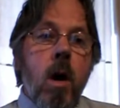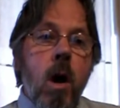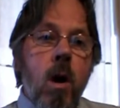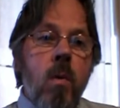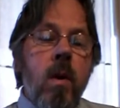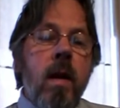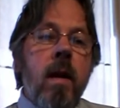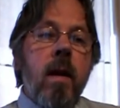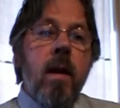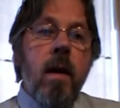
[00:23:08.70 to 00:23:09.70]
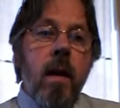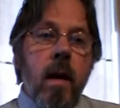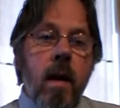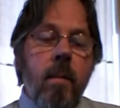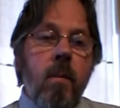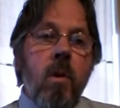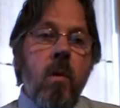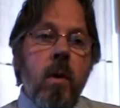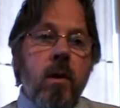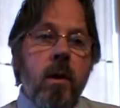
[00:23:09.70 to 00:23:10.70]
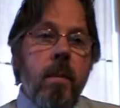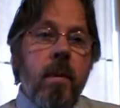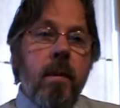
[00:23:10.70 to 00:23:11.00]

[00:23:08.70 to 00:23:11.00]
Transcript: Only him you worship.